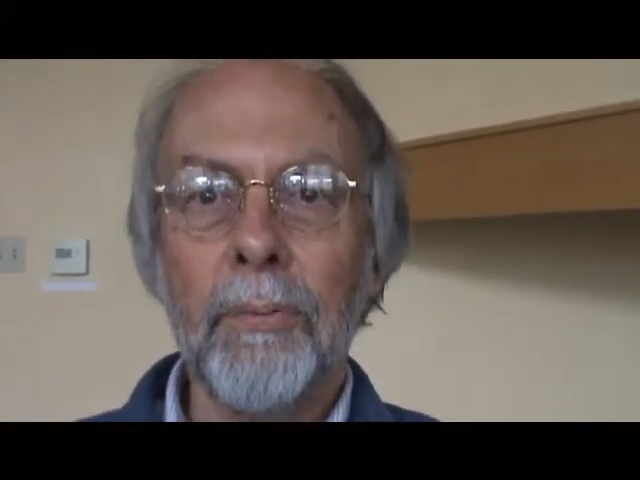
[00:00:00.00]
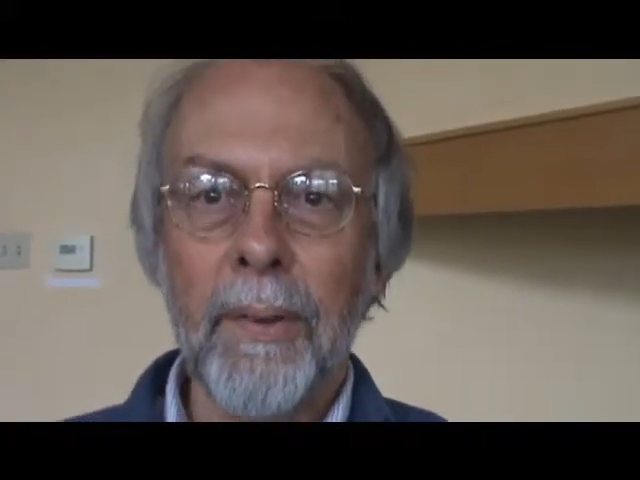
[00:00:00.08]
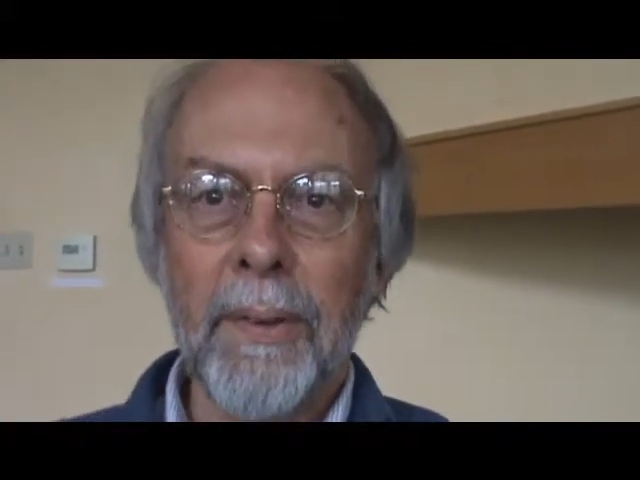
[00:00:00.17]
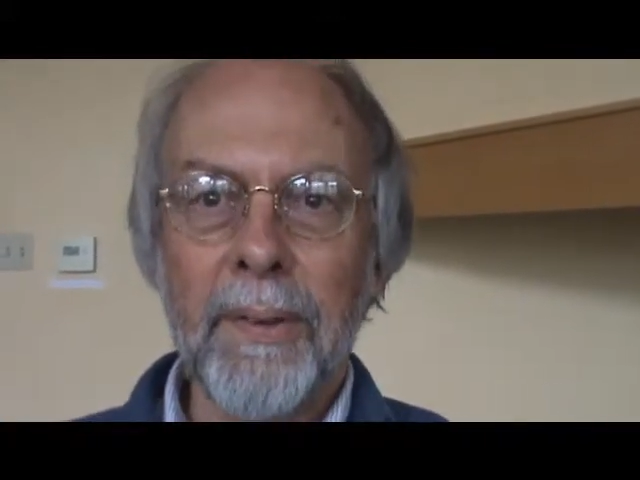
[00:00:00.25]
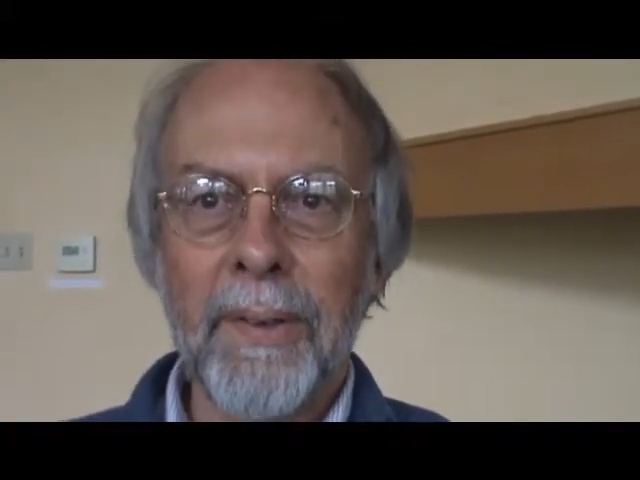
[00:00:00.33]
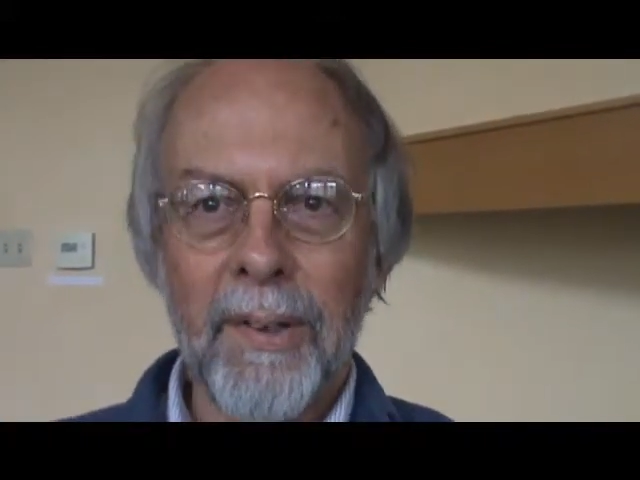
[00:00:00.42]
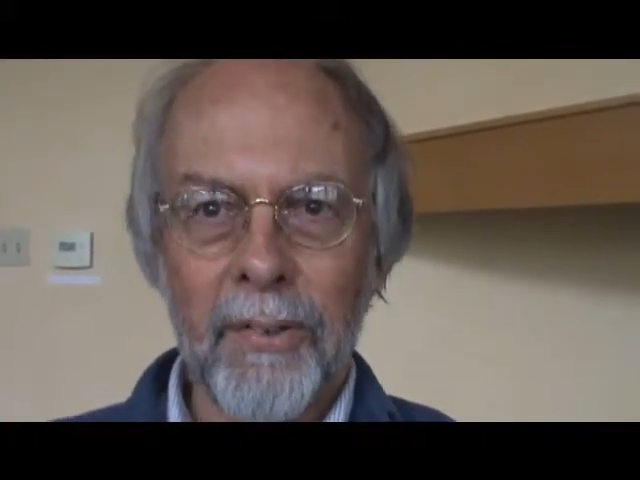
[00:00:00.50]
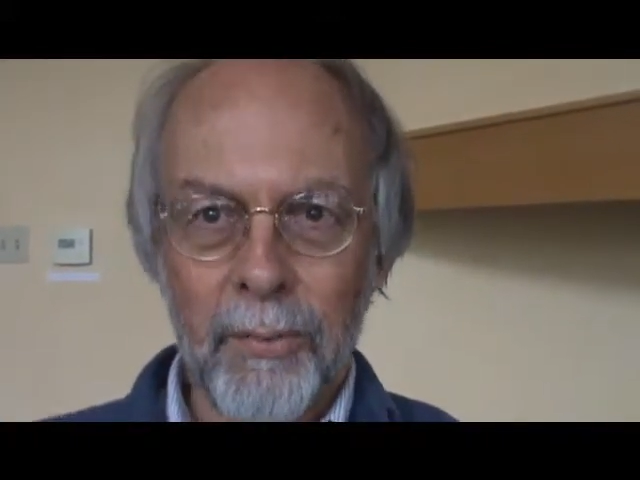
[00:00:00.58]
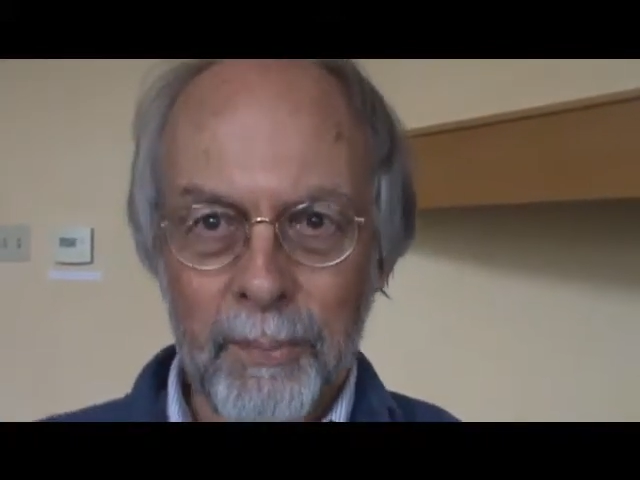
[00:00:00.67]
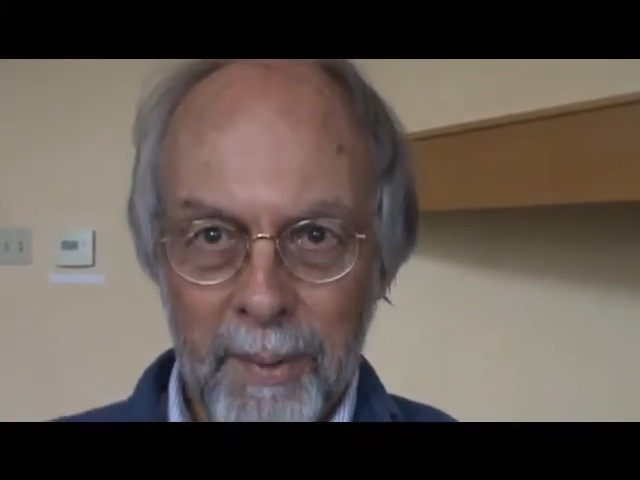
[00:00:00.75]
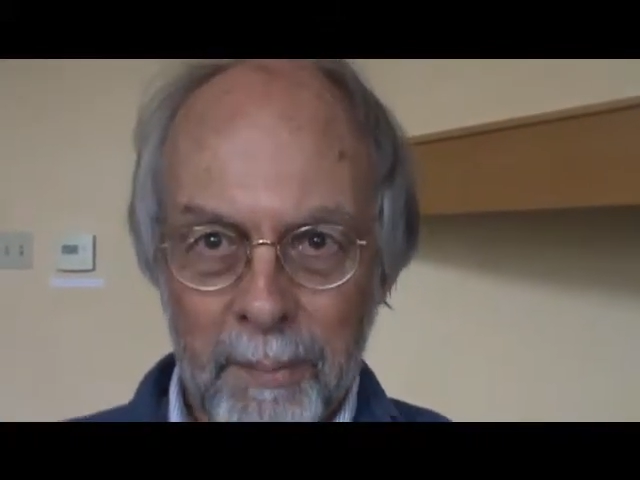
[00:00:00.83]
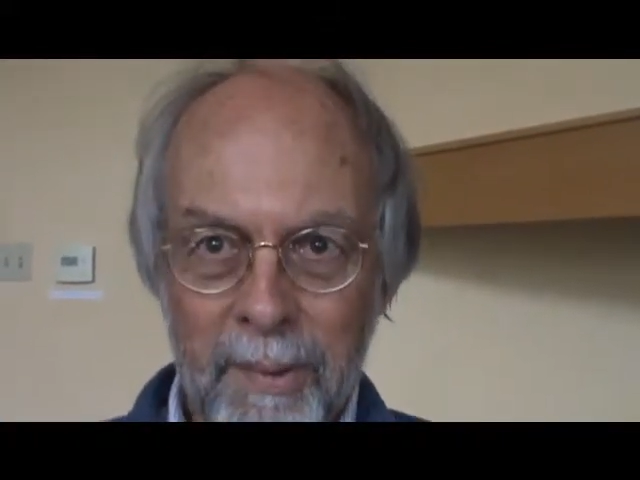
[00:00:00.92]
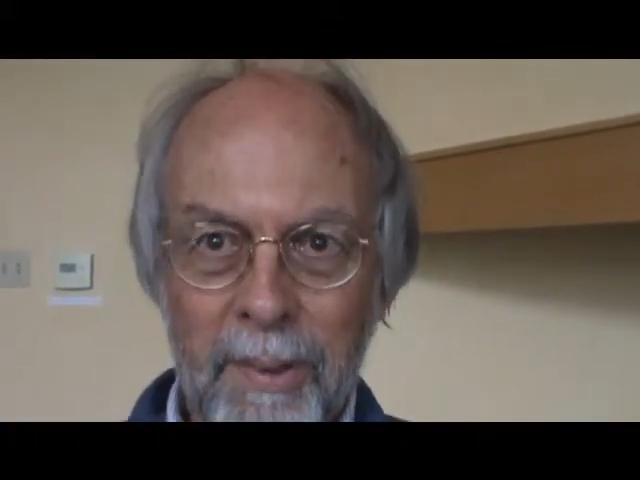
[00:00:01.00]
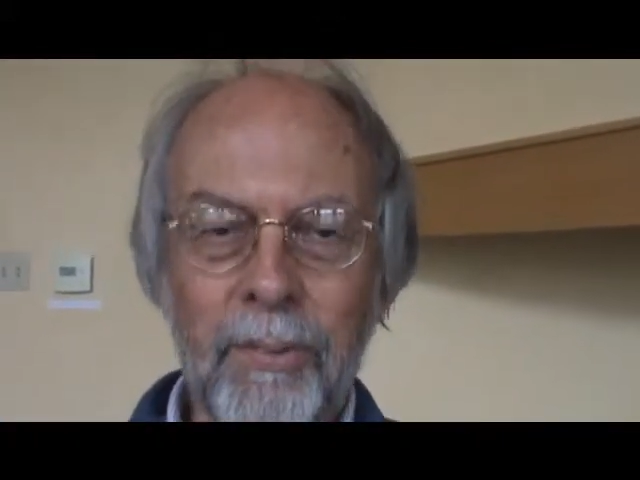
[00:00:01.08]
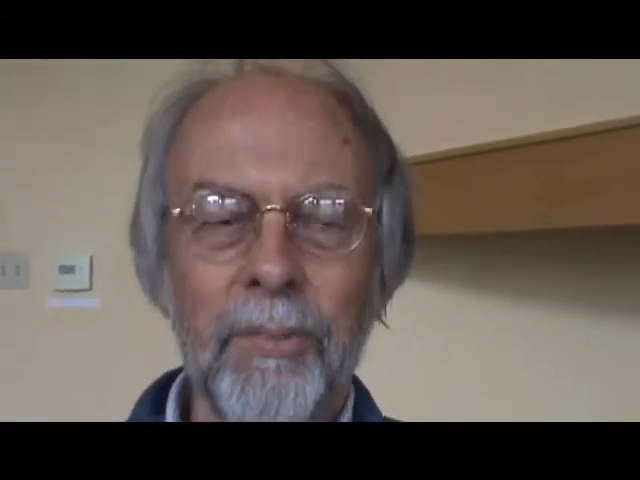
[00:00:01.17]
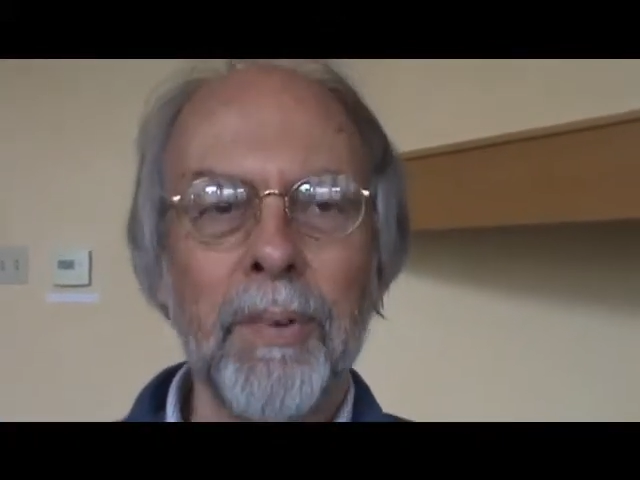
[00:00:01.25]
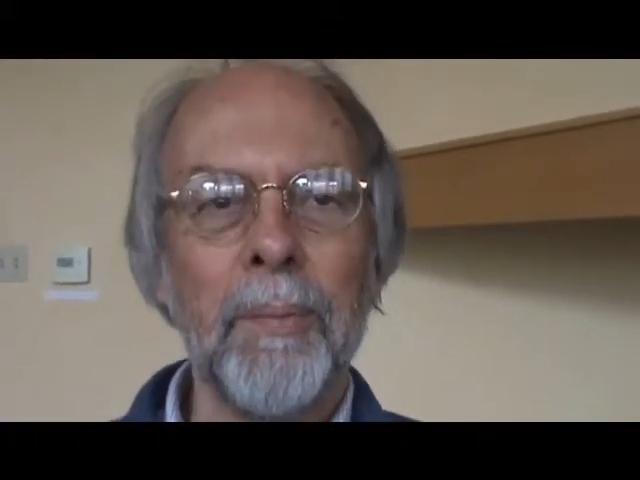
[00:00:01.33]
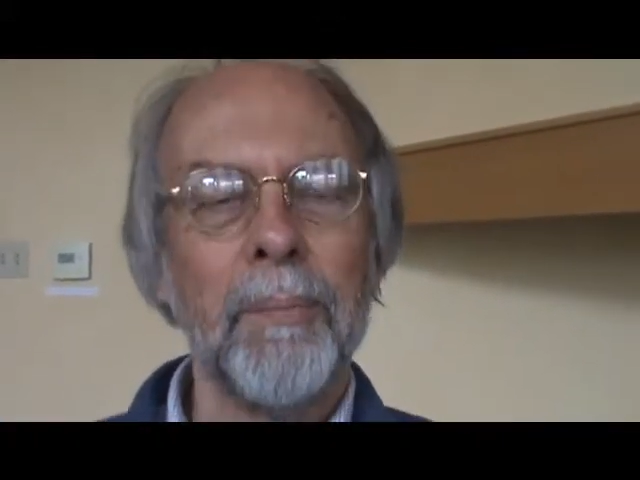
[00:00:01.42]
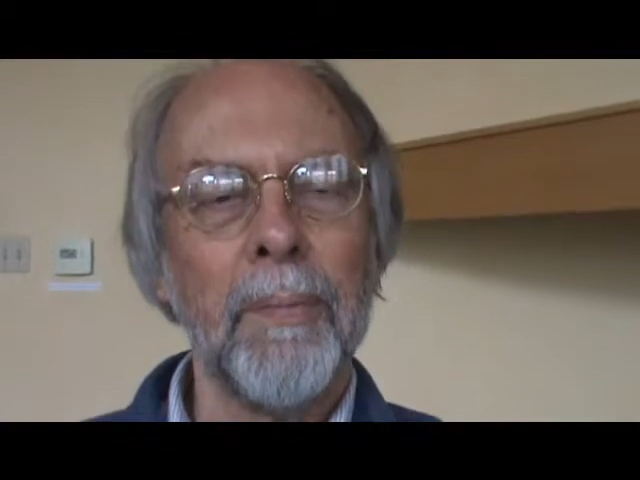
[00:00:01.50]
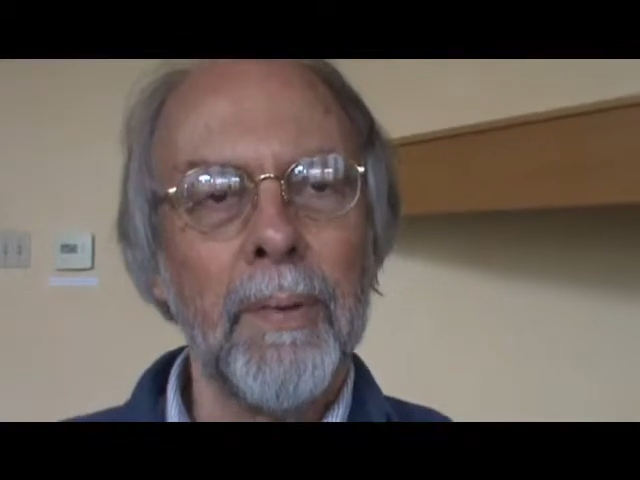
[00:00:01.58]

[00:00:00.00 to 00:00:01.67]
recognized by mainstream